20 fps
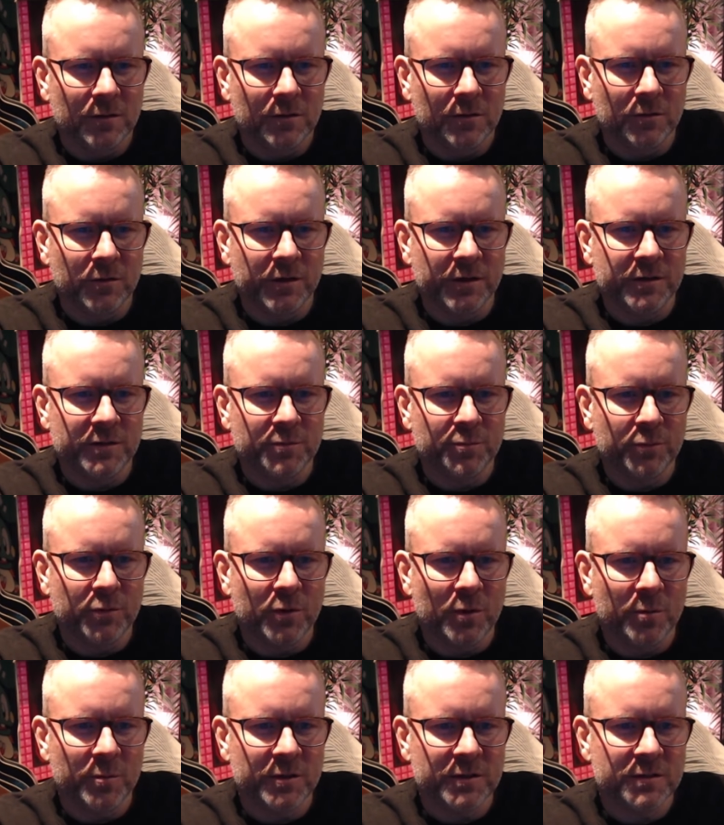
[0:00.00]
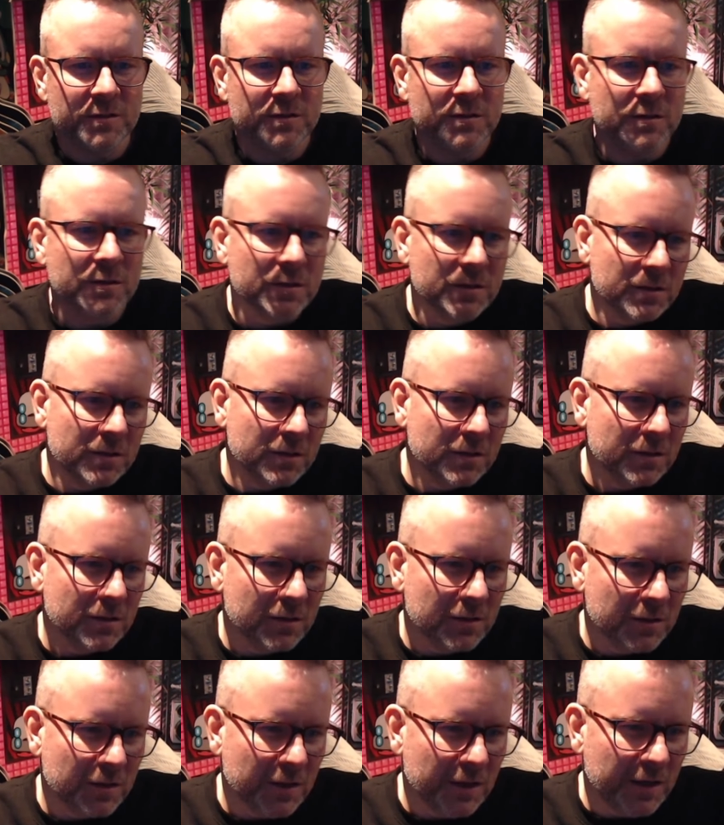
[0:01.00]
credits promise.
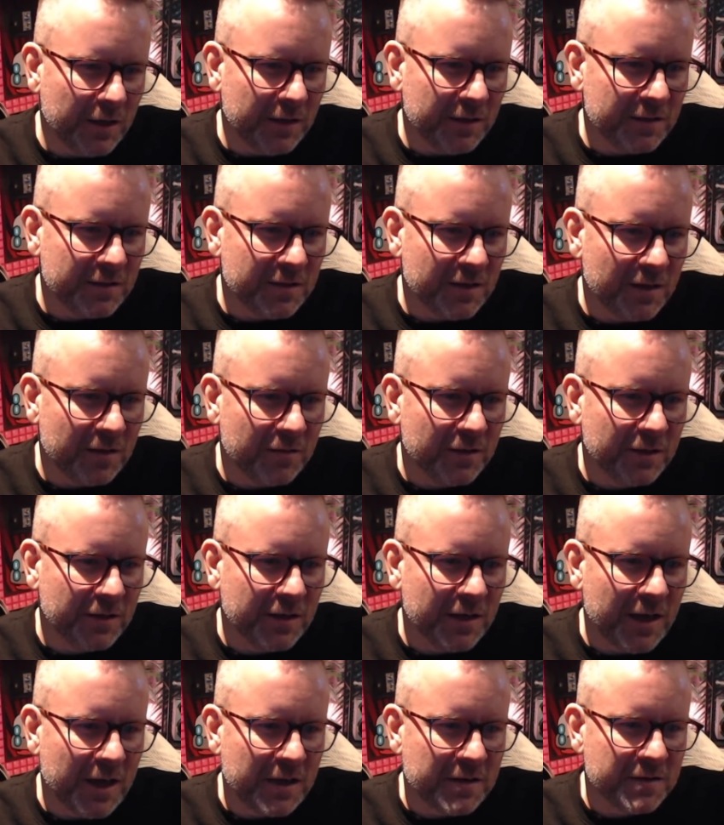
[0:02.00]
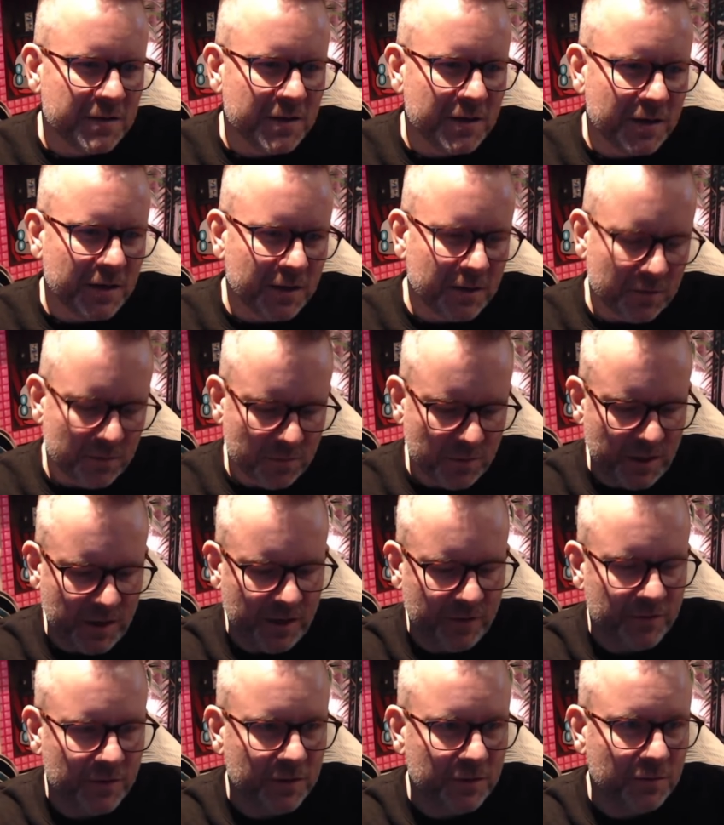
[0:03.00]
And instead of the cast here, we
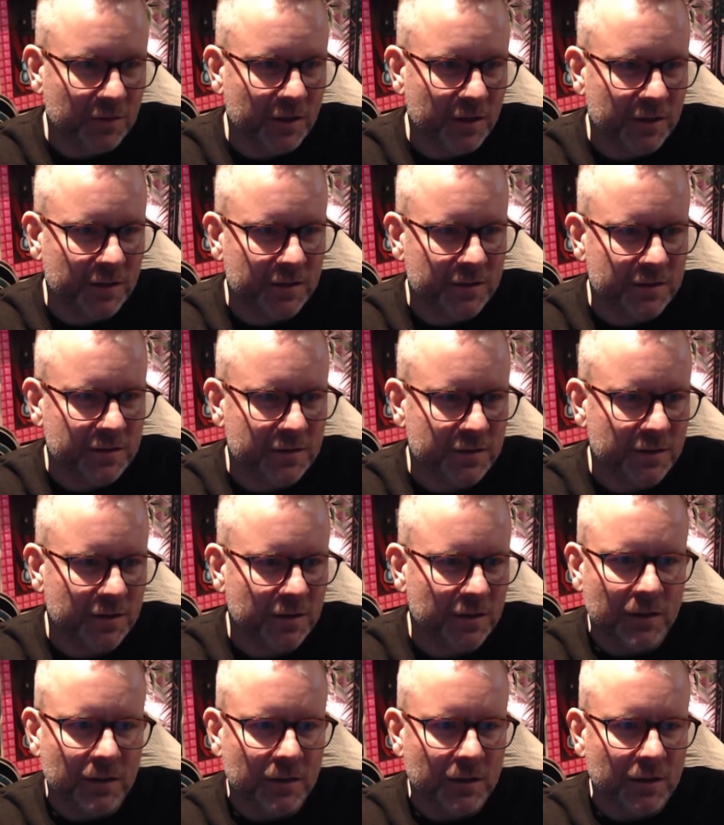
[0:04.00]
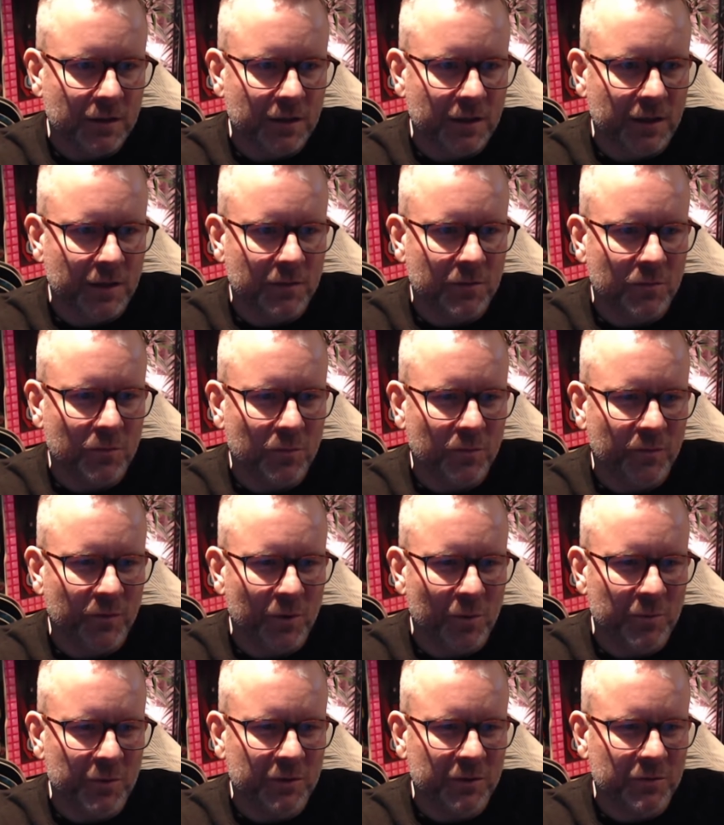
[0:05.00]
have the credits. And
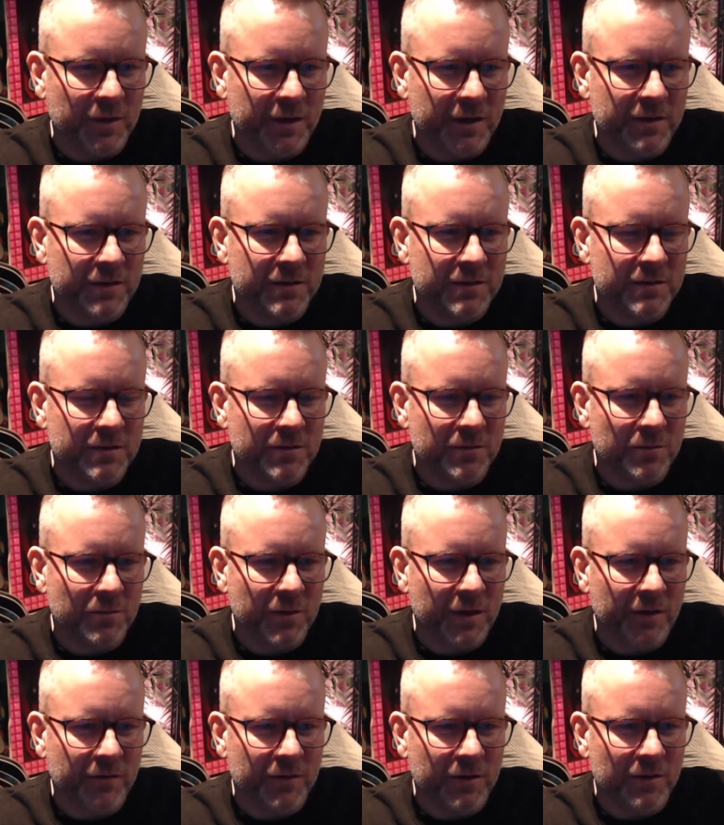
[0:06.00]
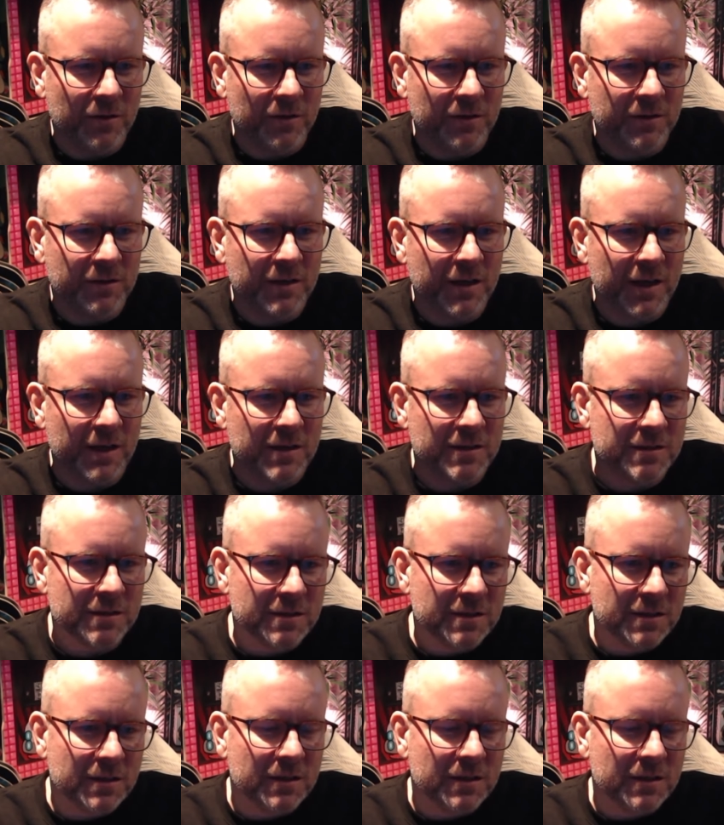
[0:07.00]
from the credits, we have the dot cast.